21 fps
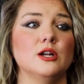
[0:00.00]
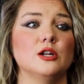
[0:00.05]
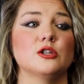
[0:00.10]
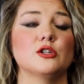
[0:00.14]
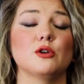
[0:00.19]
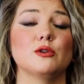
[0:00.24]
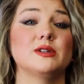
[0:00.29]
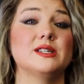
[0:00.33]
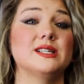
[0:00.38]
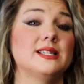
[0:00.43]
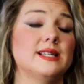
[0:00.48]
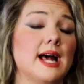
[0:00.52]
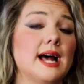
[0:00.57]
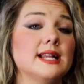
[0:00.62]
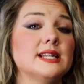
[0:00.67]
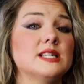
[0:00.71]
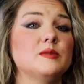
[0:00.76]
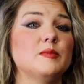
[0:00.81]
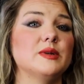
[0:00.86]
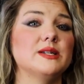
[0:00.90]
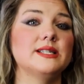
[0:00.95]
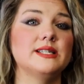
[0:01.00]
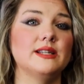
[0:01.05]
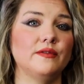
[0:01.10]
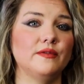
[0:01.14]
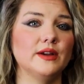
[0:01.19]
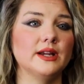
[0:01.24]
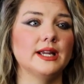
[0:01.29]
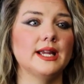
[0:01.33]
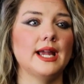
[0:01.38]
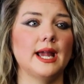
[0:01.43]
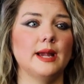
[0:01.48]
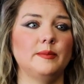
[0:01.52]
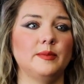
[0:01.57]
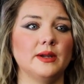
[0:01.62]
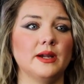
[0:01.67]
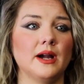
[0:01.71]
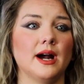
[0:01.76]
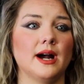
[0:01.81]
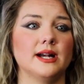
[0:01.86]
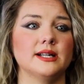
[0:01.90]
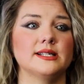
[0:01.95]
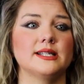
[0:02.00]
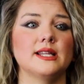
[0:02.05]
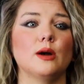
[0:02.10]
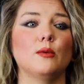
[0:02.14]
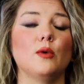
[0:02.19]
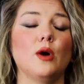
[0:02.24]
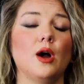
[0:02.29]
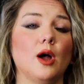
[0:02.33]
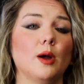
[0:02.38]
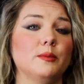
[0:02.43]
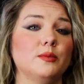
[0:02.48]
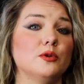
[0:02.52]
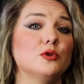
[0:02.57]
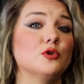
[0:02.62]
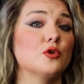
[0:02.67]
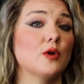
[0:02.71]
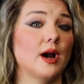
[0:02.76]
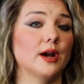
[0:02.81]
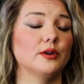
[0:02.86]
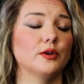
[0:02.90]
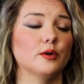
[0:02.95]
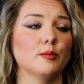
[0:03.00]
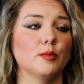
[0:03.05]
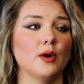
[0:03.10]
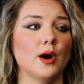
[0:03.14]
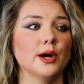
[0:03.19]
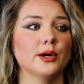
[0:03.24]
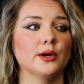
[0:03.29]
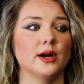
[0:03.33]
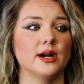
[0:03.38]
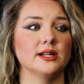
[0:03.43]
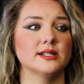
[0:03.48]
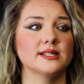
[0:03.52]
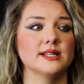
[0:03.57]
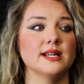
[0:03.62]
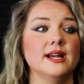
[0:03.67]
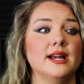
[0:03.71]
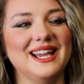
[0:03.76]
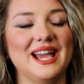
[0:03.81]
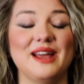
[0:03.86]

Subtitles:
So set specific KPIs that will help you track your progress.